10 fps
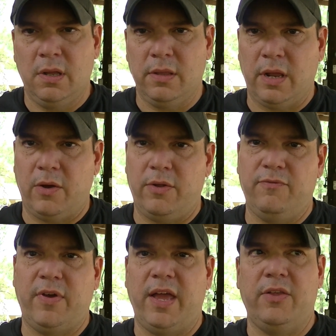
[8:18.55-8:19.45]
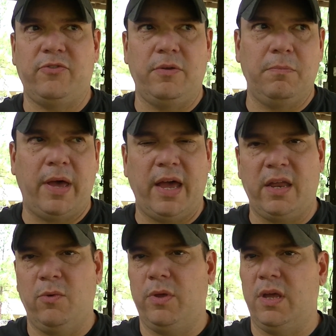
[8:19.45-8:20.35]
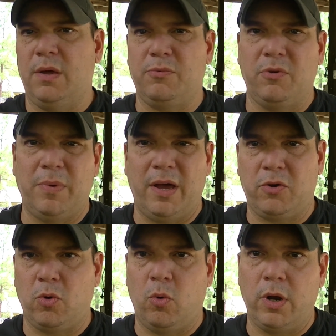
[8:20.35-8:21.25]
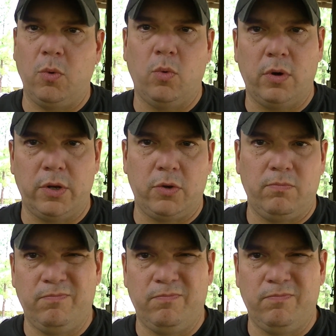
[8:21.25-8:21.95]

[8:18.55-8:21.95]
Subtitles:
then I would advance it back, and it would get up to about 21,